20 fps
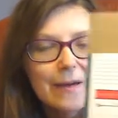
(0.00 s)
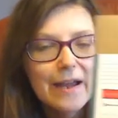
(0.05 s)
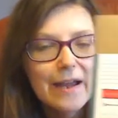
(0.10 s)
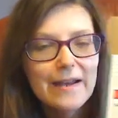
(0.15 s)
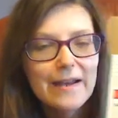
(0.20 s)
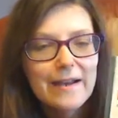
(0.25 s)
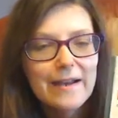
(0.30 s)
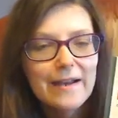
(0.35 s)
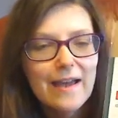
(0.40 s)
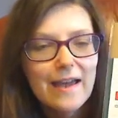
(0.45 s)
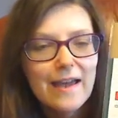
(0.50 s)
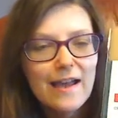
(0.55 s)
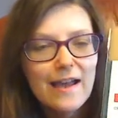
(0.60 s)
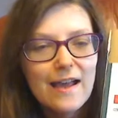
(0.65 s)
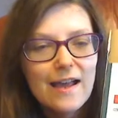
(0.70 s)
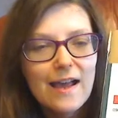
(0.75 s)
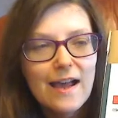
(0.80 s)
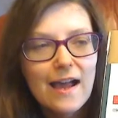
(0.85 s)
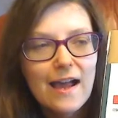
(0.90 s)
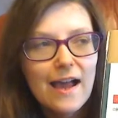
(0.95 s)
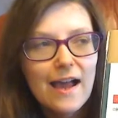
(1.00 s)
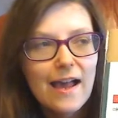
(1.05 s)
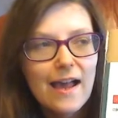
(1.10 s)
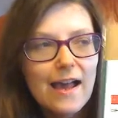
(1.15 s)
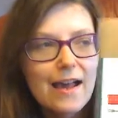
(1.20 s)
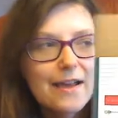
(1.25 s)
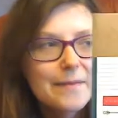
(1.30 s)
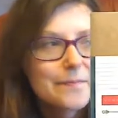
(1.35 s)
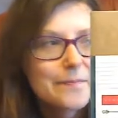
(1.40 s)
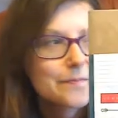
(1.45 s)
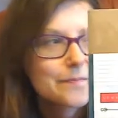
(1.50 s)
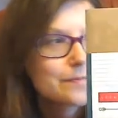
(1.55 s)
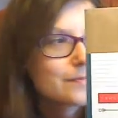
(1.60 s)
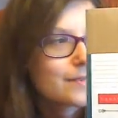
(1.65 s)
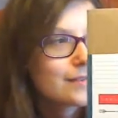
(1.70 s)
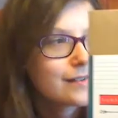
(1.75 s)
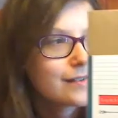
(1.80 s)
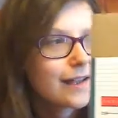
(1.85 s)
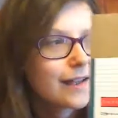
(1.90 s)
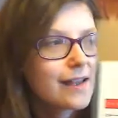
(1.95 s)
and I
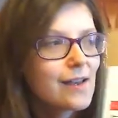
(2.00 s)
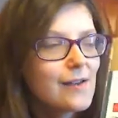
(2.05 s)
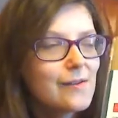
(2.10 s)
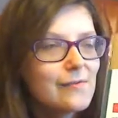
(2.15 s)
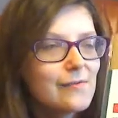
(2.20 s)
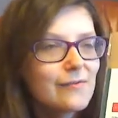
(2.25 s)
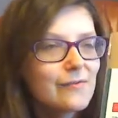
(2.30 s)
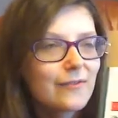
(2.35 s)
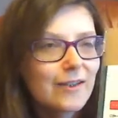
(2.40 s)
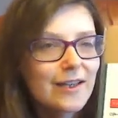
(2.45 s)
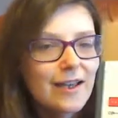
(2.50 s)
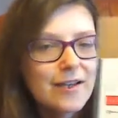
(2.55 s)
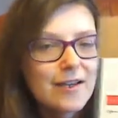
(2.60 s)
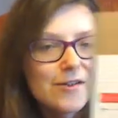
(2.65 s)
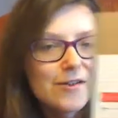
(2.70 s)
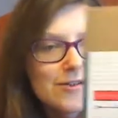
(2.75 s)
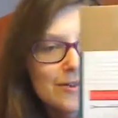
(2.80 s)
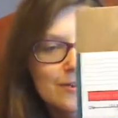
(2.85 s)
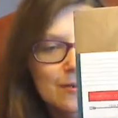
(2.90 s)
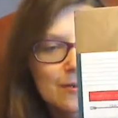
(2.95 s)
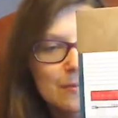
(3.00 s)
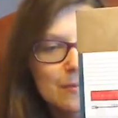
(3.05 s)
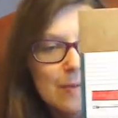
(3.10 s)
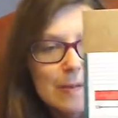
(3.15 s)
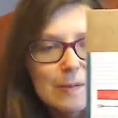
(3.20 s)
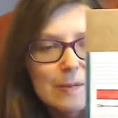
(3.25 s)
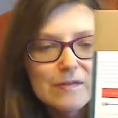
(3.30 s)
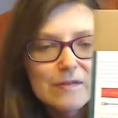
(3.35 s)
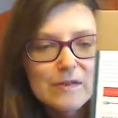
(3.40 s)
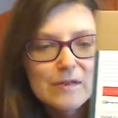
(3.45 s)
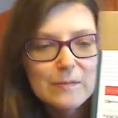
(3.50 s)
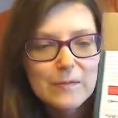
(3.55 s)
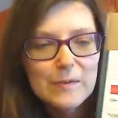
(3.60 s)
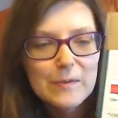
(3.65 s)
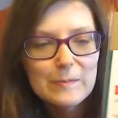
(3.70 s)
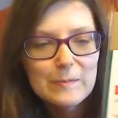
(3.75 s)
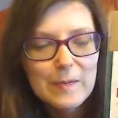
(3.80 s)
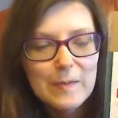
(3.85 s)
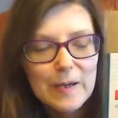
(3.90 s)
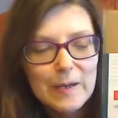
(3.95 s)
hopefully I should come up with some
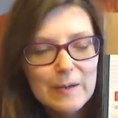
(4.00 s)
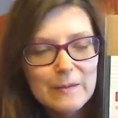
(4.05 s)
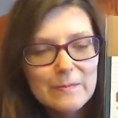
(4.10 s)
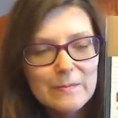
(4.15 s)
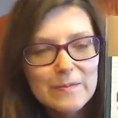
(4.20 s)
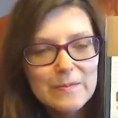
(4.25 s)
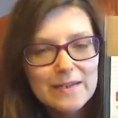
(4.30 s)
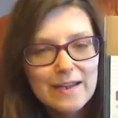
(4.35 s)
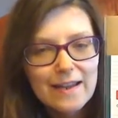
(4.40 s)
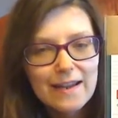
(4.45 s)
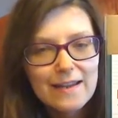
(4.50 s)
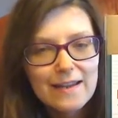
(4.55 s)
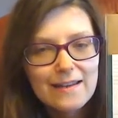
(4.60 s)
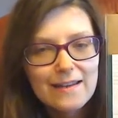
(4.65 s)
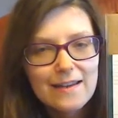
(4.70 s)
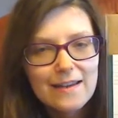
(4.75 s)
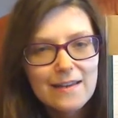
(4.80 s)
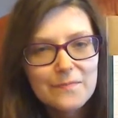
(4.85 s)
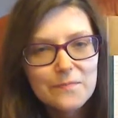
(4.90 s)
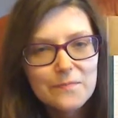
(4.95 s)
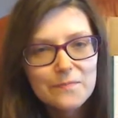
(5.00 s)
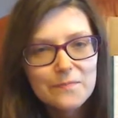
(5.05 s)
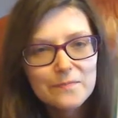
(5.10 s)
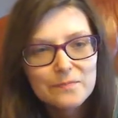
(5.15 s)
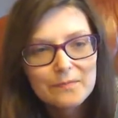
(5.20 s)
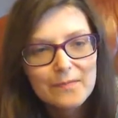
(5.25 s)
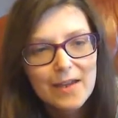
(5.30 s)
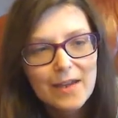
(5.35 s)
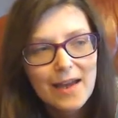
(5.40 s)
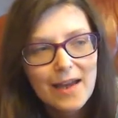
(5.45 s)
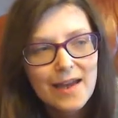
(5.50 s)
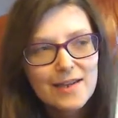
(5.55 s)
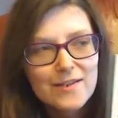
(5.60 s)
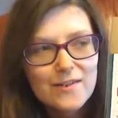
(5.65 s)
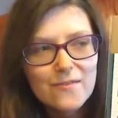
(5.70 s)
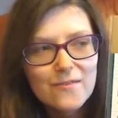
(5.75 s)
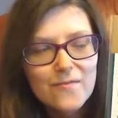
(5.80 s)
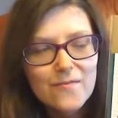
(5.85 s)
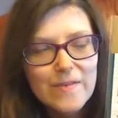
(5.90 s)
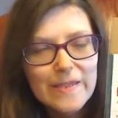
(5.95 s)
good poems, and I
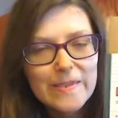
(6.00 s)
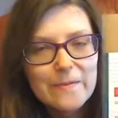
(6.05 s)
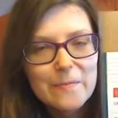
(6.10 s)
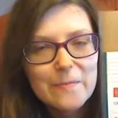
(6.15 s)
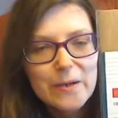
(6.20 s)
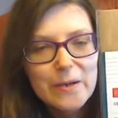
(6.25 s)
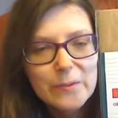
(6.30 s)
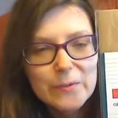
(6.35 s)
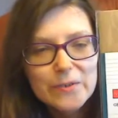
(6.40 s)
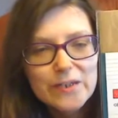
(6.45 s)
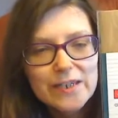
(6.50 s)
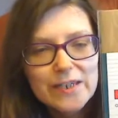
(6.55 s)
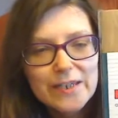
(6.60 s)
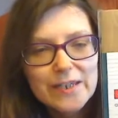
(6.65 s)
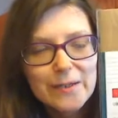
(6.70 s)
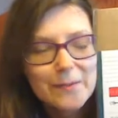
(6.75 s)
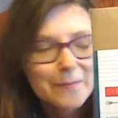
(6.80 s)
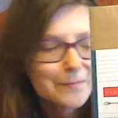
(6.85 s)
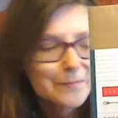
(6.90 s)
shall read them out to you